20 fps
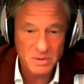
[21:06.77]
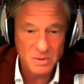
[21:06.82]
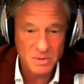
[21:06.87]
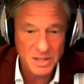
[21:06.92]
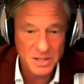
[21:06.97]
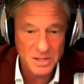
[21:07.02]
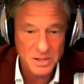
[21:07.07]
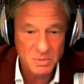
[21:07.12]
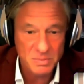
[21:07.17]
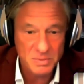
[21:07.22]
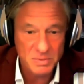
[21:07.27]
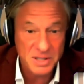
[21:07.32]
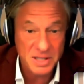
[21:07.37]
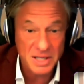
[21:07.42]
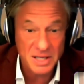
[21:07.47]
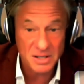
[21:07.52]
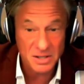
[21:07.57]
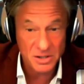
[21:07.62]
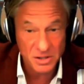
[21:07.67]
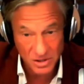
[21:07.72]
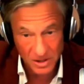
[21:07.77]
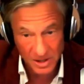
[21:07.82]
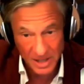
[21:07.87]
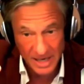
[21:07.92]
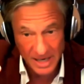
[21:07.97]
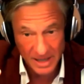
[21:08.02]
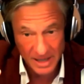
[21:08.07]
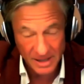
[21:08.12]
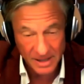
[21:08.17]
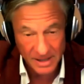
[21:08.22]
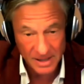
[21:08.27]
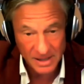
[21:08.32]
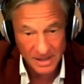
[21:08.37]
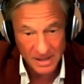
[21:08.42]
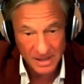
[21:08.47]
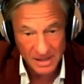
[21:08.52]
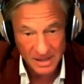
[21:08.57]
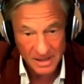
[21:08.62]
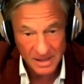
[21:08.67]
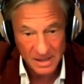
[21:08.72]
22% today.
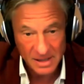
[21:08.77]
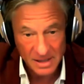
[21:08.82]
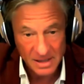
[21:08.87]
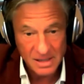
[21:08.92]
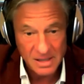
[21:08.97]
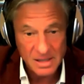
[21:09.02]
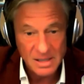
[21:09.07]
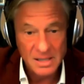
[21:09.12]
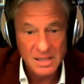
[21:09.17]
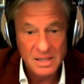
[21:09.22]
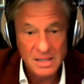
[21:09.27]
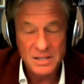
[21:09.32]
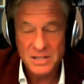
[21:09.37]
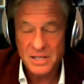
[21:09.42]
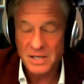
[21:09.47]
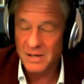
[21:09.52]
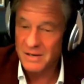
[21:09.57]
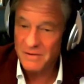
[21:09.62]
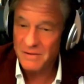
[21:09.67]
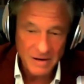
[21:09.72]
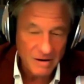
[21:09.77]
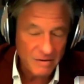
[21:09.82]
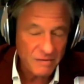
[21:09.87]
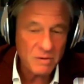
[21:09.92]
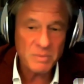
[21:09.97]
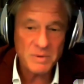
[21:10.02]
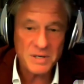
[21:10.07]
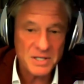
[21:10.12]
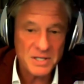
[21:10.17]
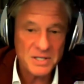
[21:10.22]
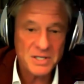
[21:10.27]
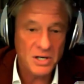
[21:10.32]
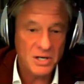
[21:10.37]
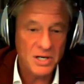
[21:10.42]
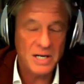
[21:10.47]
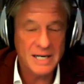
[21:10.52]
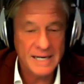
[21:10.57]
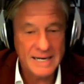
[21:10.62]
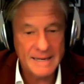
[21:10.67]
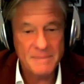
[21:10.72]
Right. So if everybody's going
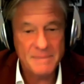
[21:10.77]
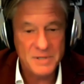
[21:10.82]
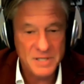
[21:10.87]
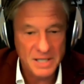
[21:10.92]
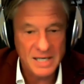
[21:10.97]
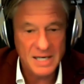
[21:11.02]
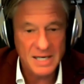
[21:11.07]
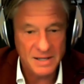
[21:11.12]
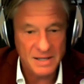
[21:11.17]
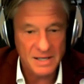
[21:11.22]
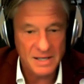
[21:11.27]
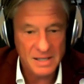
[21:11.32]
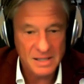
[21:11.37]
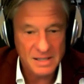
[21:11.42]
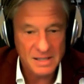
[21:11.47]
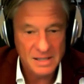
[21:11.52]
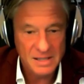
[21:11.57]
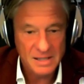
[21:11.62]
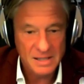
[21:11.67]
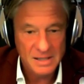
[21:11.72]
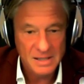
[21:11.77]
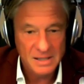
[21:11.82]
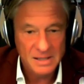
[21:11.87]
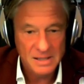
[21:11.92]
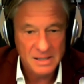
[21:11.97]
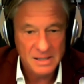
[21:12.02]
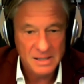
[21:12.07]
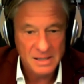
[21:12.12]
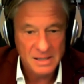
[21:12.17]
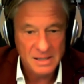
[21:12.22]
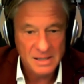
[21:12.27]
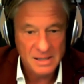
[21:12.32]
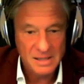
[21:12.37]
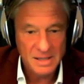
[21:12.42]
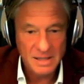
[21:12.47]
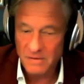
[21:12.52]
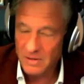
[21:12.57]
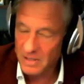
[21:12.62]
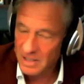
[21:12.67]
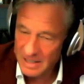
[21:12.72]
to come together,
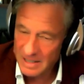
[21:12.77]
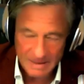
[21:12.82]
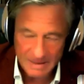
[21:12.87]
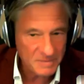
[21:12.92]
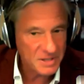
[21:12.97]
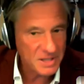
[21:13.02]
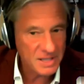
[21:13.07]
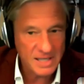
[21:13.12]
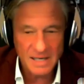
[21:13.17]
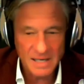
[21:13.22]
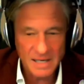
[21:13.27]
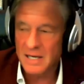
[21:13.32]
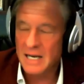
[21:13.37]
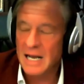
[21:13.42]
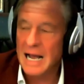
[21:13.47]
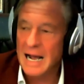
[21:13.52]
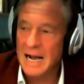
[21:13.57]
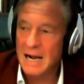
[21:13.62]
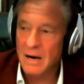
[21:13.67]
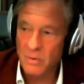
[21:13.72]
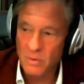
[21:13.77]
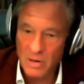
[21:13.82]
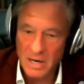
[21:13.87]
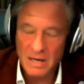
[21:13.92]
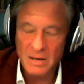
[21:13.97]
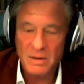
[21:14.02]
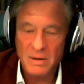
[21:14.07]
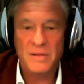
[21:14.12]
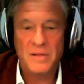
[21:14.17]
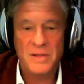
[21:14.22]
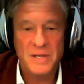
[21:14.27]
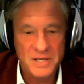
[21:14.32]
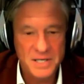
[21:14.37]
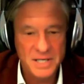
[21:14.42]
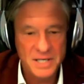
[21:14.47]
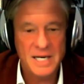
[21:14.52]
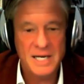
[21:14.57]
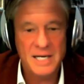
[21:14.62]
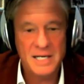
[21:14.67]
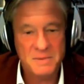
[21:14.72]
they've got to come together around the
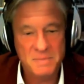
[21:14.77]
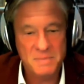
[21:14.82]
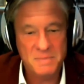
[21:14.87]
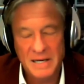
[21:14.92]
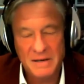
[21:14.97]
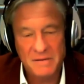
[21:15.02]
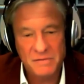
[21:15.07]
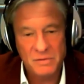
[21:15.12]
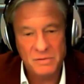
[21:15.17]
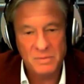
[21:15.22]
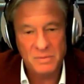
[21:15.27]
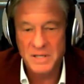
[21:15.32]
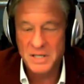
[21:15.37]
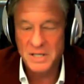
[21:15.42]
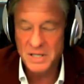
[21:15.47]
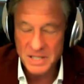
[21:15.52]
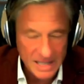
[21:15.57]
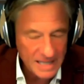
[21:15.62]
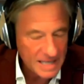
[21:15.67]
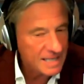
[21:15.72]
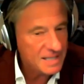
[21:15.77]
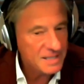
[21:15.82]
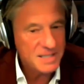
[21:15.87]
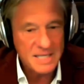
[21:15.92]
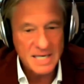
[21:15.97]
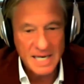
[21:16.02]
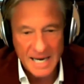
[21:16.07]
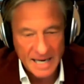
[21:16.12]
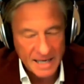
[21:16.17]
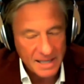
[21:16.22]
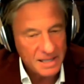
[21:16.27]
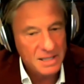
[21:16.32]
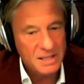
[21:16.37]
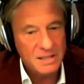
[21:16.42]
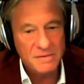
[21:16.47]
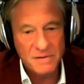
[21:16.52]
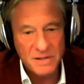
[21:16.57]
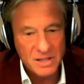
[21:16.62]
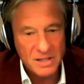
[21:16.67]
DA's platform. The DA is the anchor of the